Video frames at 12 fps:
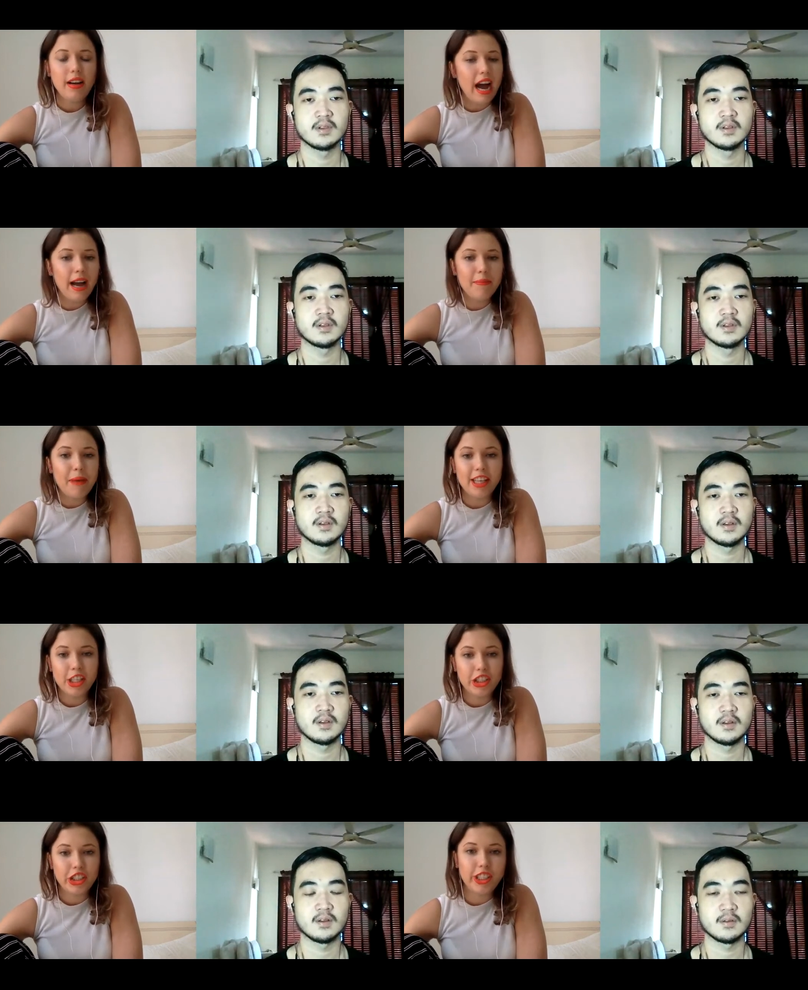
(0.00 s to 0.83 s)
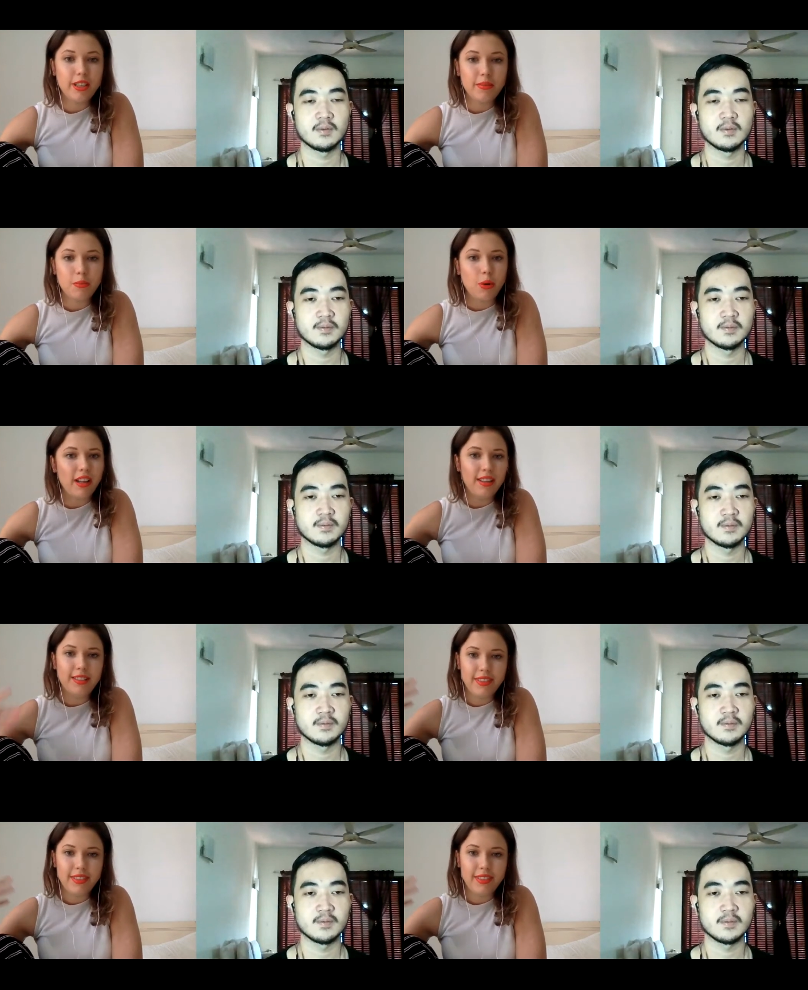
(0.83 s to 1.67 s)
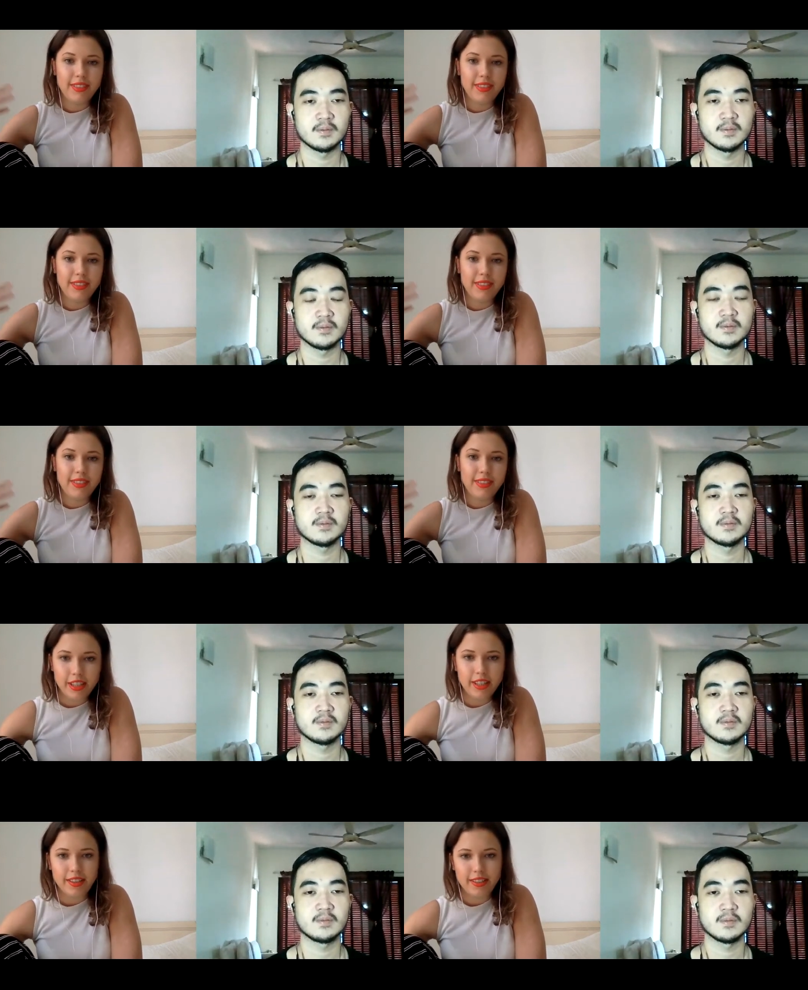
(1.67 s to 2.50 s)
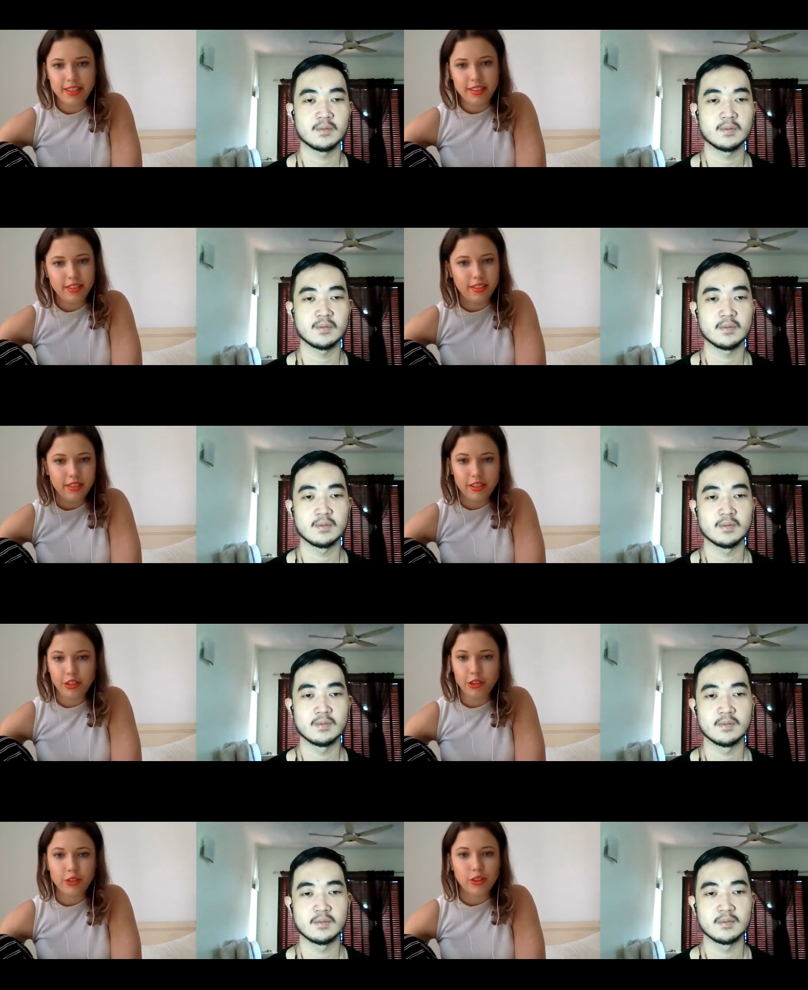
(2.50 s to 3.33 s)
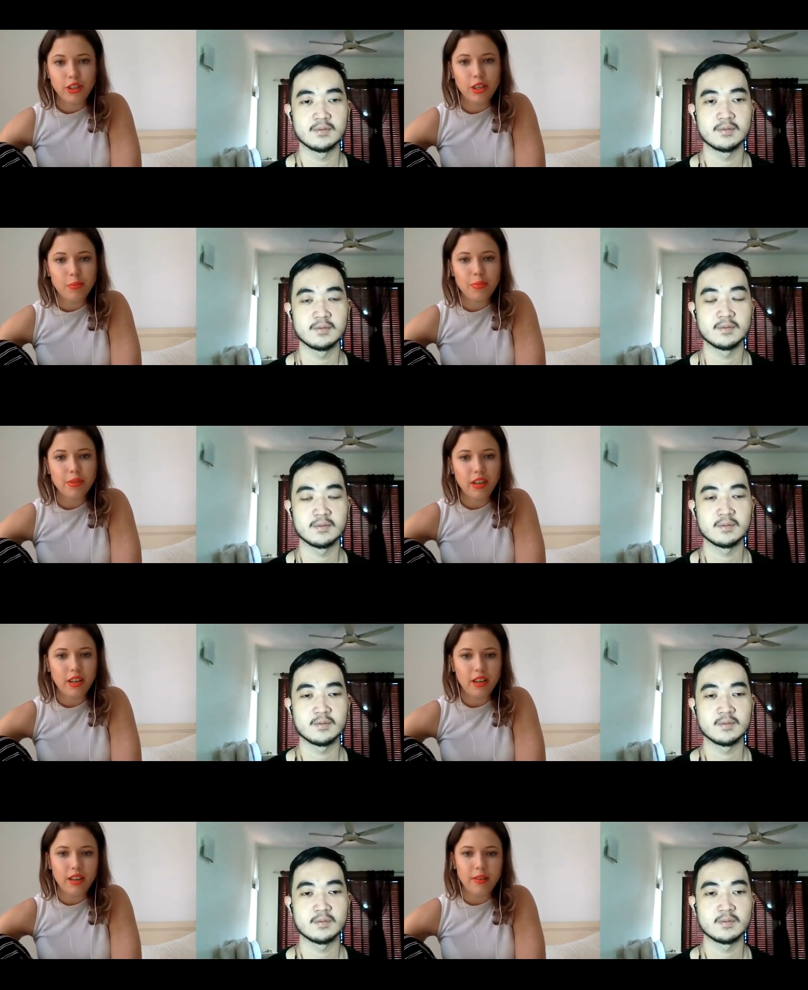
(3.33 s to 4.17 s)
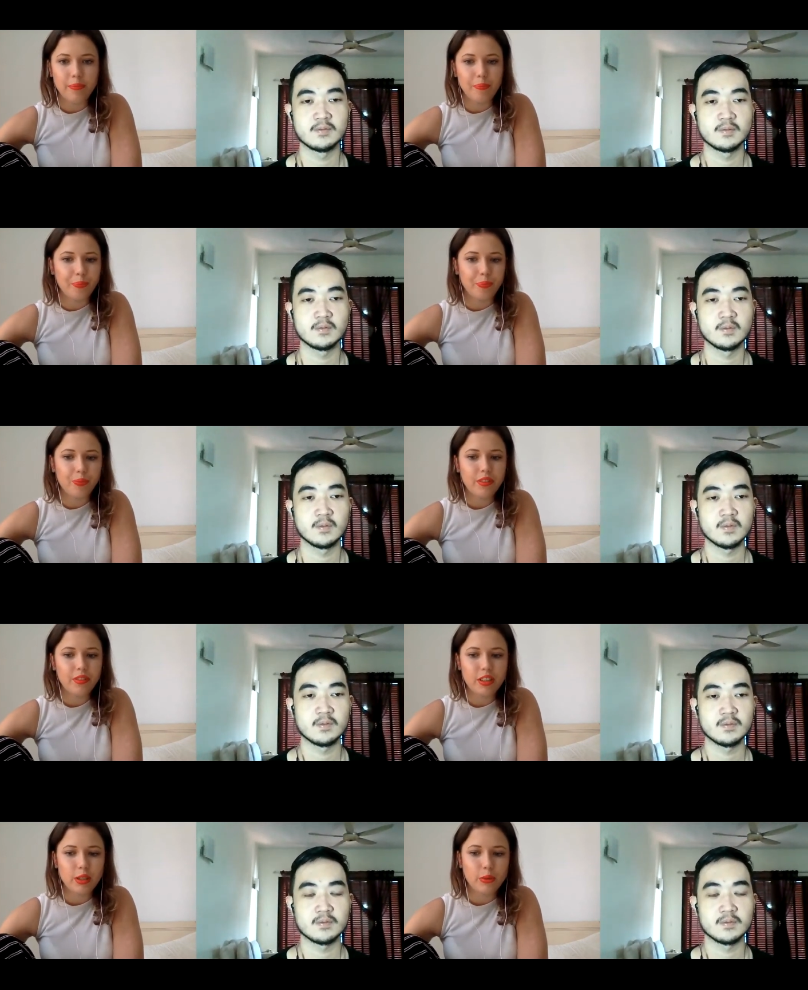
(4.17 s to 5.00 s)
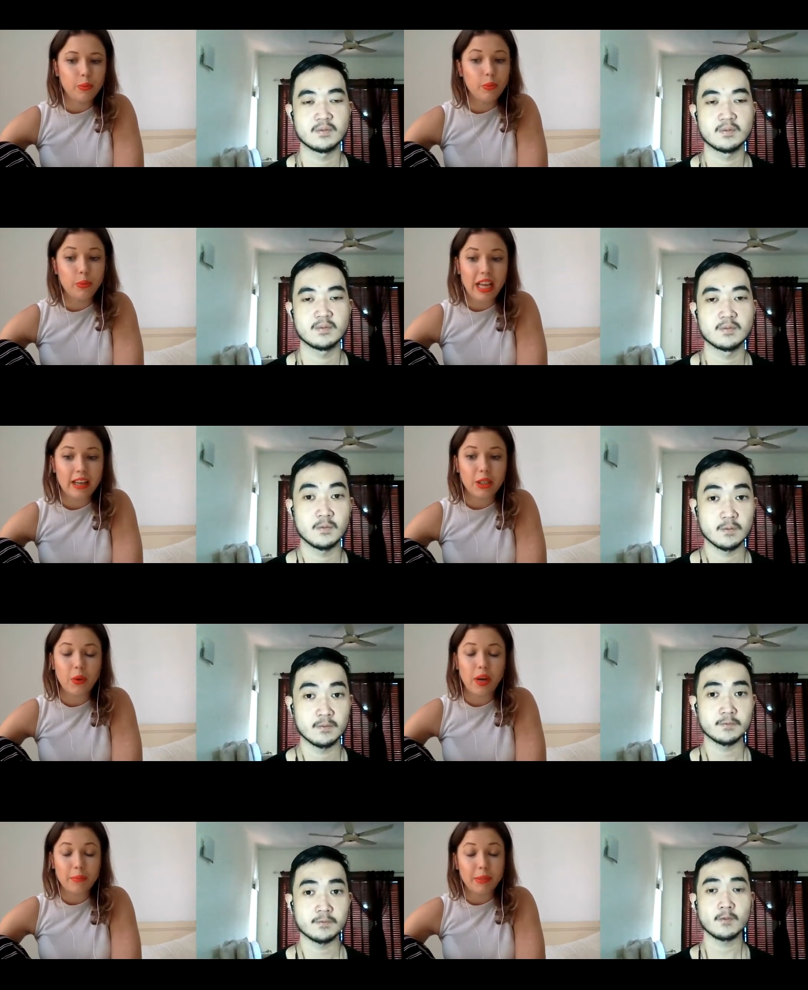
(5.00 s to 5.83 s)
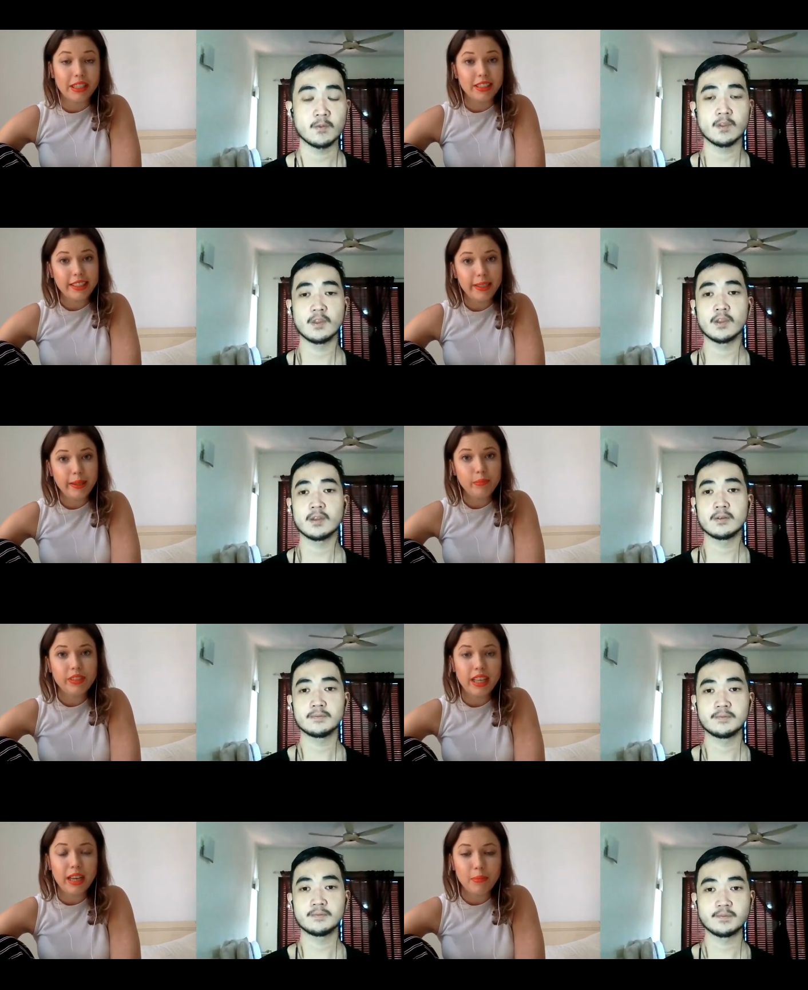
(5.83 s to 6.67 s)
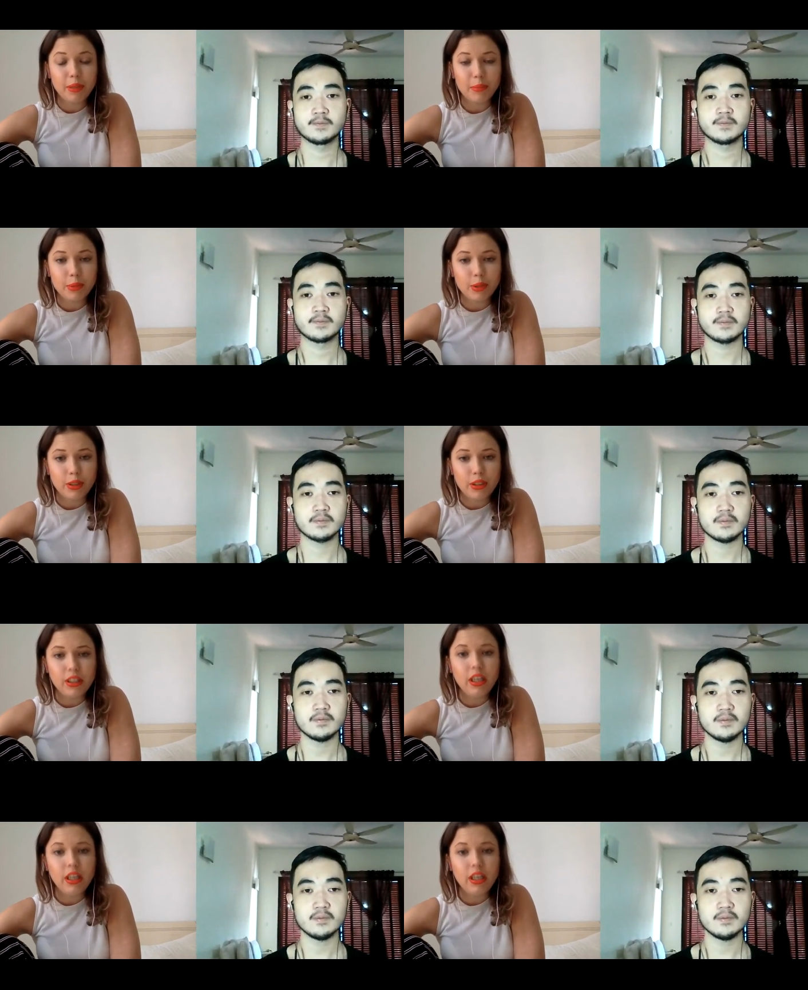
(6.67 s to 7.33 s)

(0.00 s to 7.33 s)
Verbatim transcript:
Speaker 1: I managed it while living in Malaysia and Europe. Um, so we had quite a big team 10 people.